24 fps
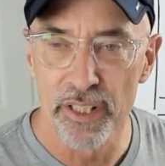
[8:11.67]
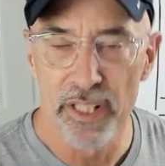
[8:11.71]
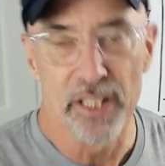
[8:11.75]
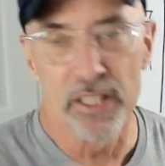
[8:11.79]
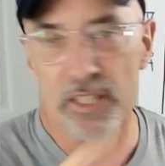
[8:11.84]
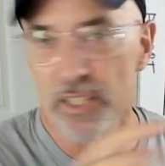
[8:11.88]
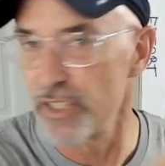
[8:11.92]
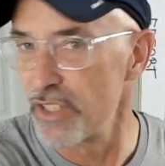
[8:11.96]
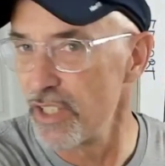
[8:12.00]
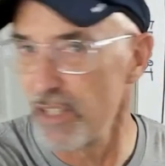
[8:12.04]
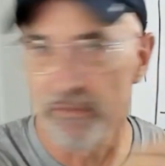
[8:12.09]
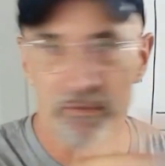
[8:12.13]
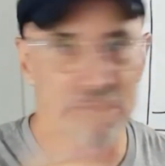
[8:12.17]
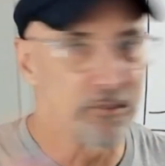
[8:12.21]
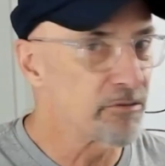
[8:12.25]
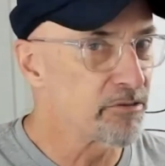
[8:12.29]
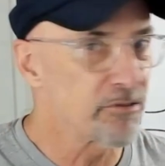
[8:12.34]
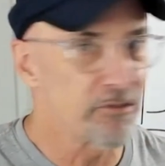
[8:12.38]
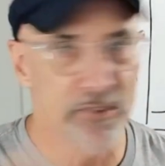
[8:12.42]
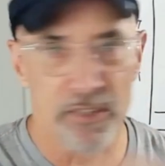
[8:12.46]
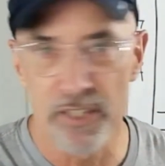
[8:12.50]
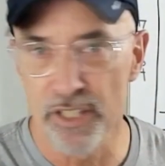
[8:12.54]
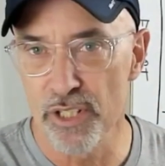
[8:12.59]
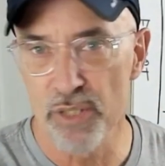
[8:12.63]
It's different
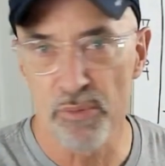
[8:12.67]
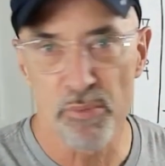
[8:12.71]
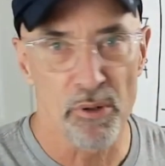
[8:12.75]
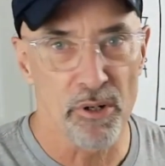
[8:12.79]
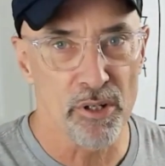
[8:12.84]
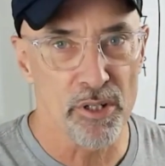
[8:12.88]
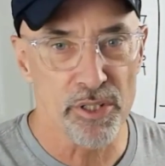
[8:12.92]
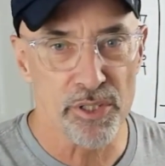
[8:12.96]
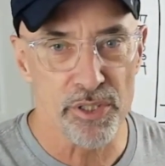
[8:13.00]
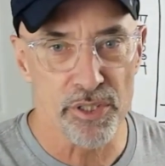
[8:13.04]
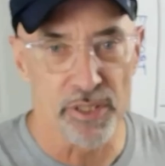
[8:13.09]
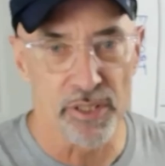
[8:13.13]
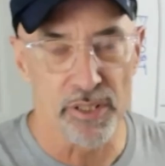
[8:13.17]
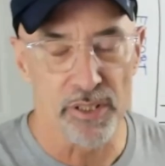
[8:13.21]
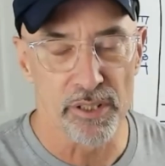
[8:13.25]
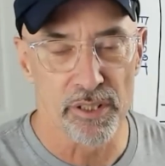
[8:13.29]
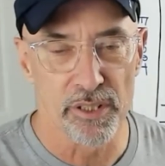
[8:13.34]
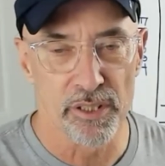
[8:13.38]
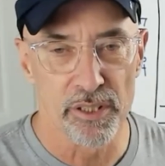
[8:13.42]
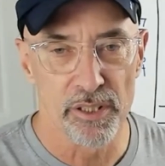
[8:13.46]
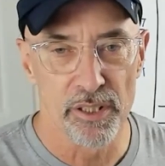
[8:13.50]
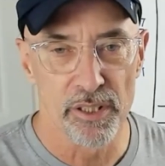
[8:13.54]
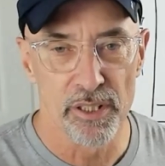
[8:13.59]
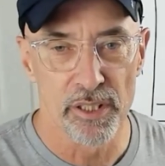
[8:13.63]
for each person,
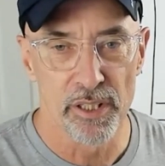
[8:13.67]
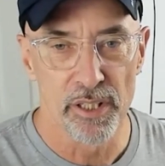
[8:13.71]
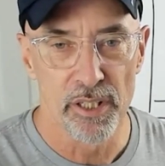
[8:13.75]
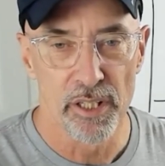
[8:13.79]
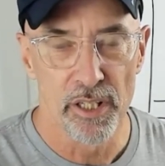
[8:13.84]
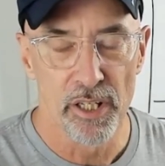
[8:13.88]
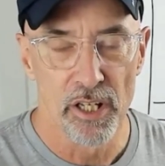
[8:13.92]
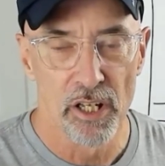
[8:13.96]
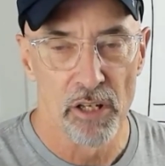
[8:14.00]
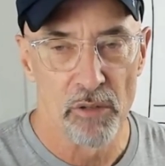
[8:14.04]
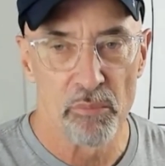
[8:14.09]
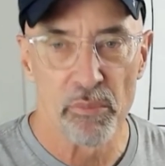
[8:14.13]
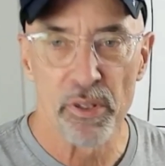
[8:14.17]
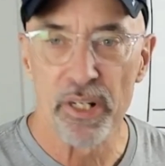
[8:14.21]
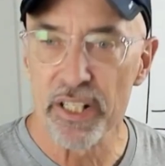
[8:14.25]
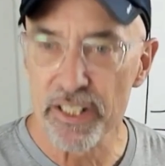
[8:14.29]
but